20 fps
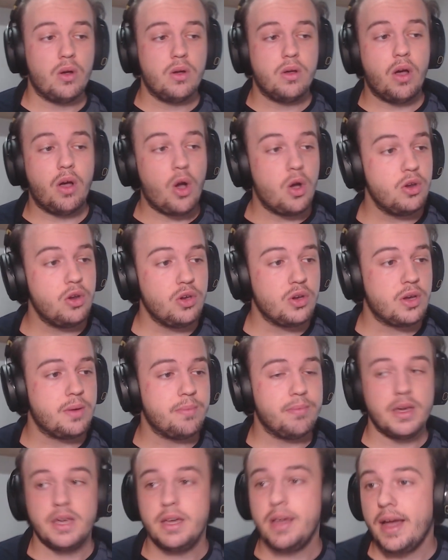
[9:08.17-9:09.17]
or you can
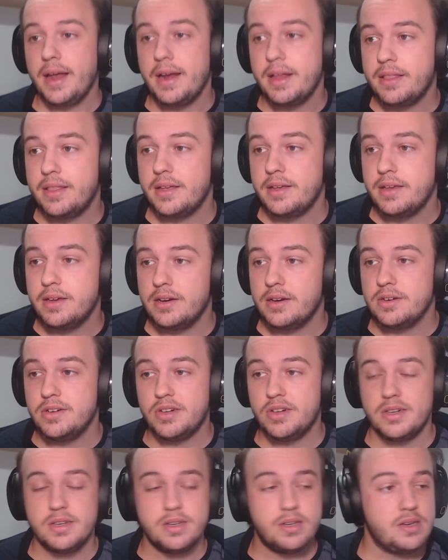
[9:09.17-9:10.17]
make an entire
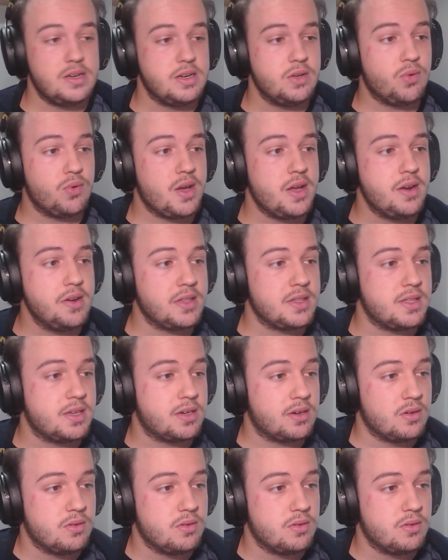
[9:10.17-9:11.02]
new character